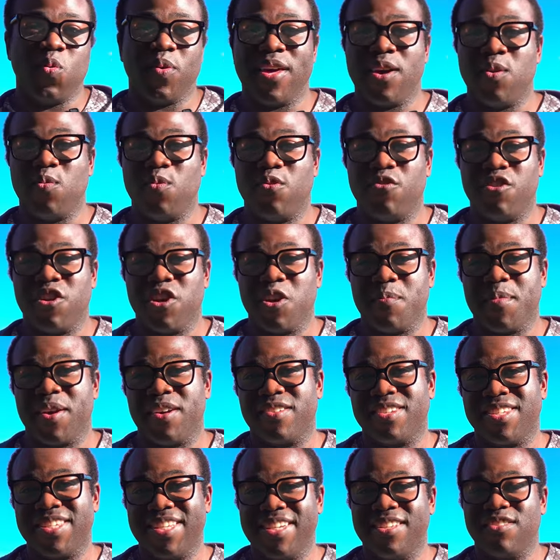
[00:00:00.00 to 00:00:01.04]
without worrying
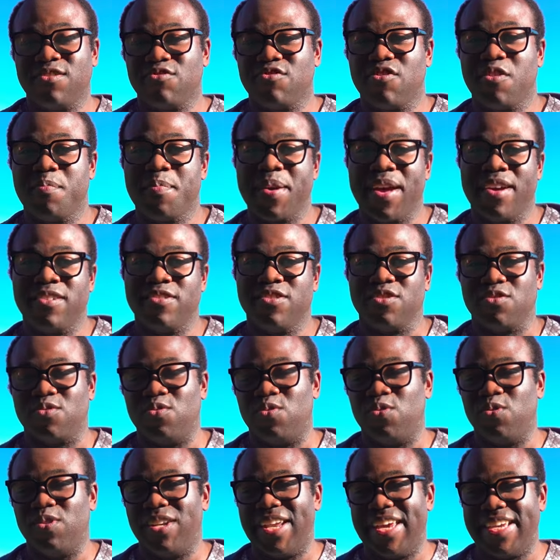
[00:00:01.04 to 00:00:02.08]
about signal dropouts
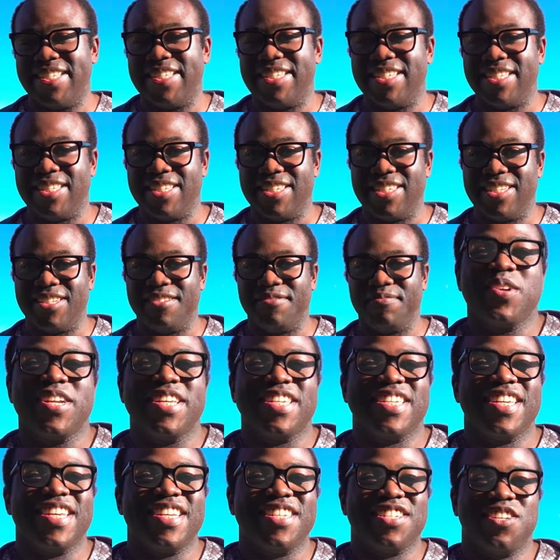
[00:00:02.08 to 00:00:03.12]
or latency. When it
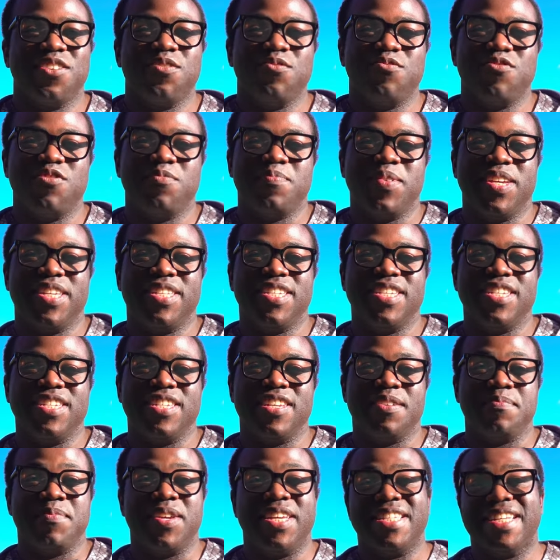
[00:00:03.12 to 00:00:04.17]
says 200 meters,
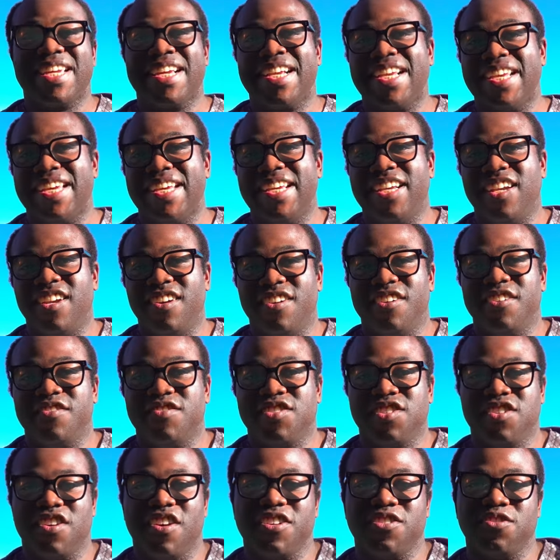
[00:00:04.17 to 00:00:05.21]
it means clear line of
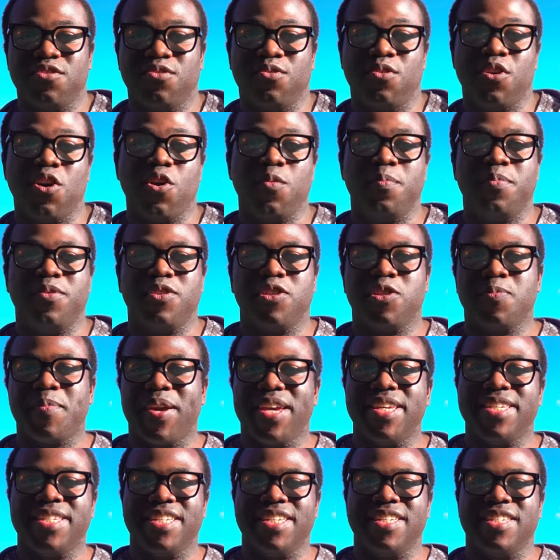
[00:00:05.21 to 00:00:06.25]
sight or open
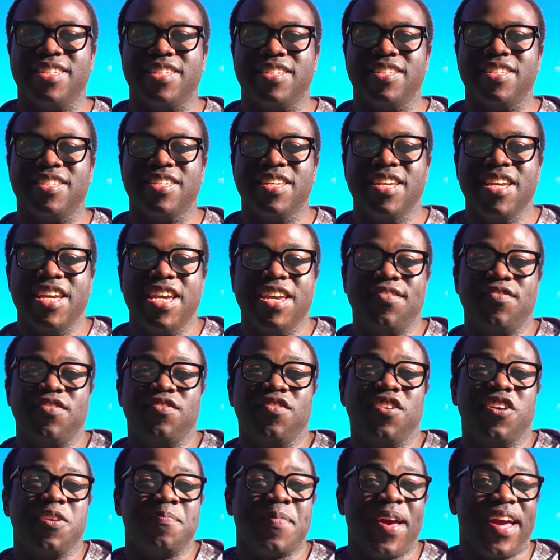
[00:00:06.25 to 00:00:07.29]
space distance. If you've
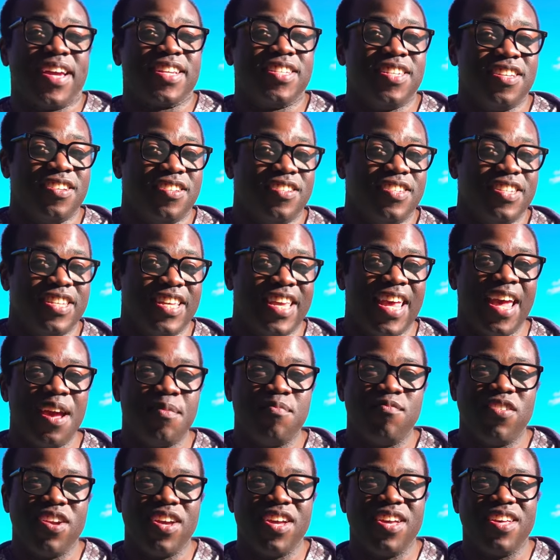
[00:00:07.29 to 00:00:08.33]
got your back turned to the
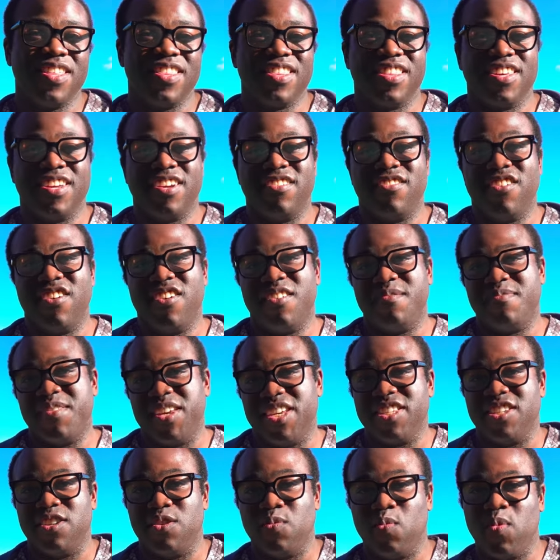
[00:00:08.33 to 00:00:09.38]
camera, there are
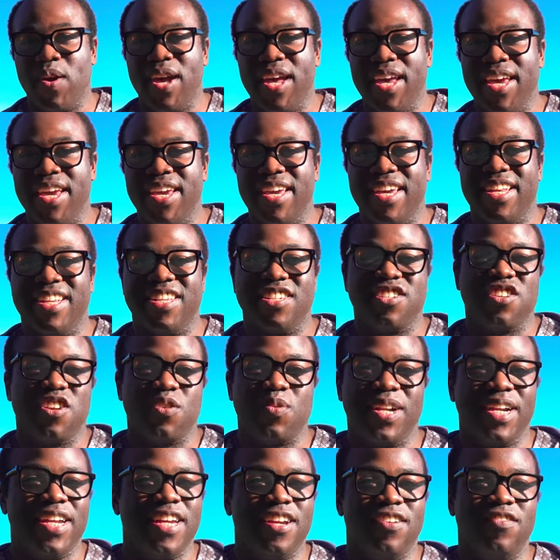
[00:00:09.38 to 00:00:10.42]
things in the way and there's no
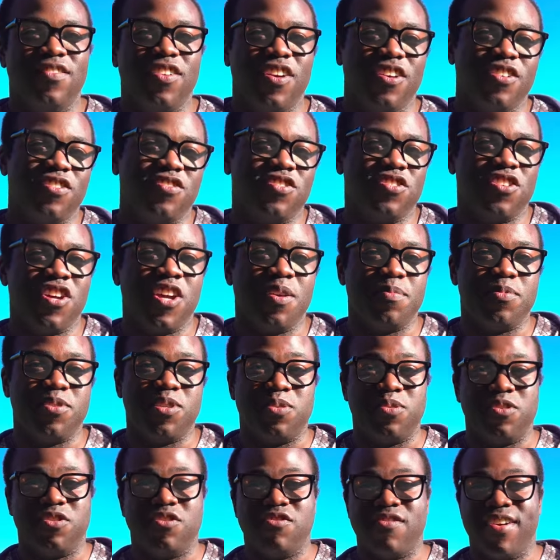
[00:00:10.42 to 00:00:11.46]
clear line of sight
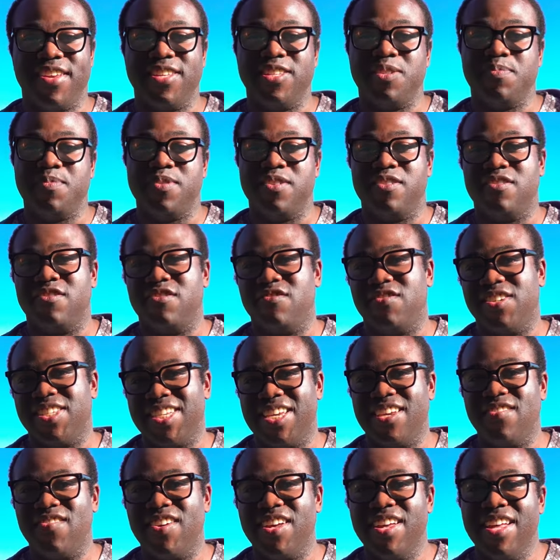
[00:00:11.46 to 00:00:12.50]
between the transmitter and the
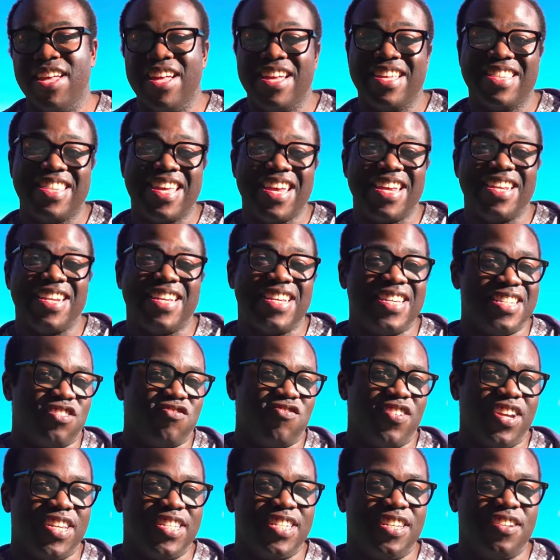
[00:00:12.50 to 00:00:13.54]
receiver, then it's
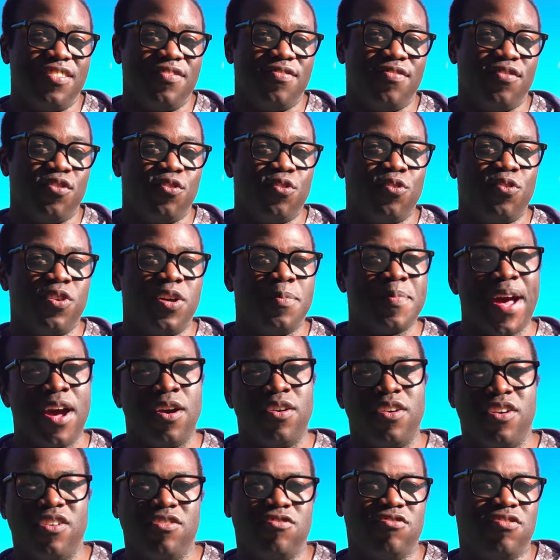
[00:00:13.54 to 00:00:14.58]
rated for about
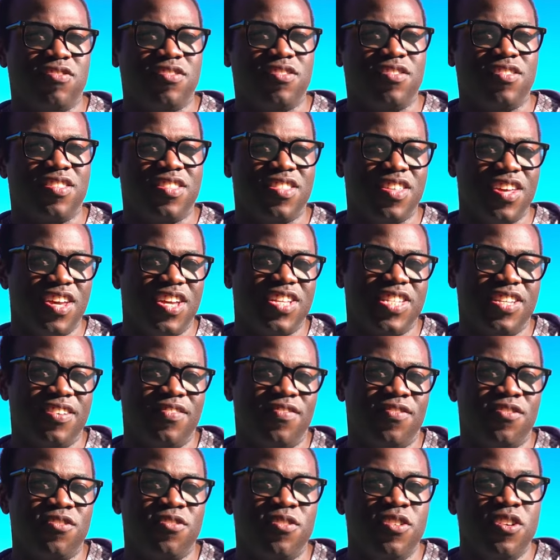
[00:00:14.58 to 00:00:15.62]
130
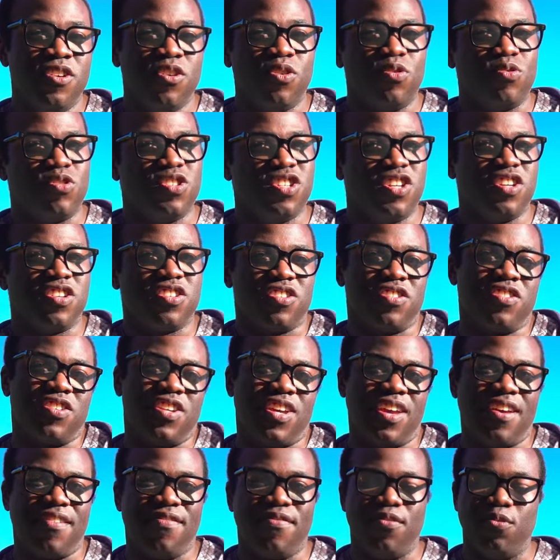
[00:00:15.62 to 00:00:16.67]
foot or just
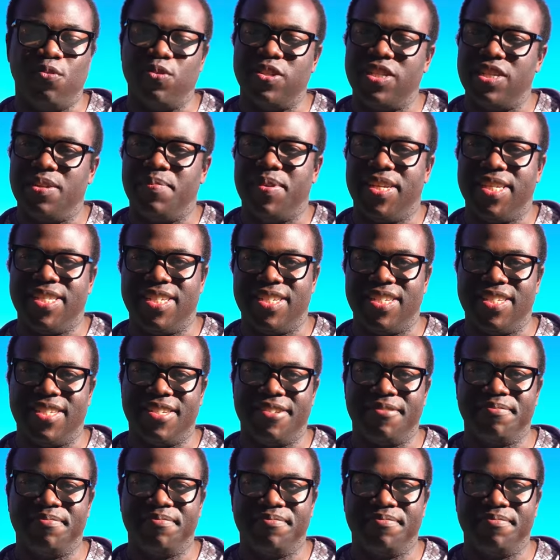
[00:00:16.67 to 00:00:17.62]
under 40 meters.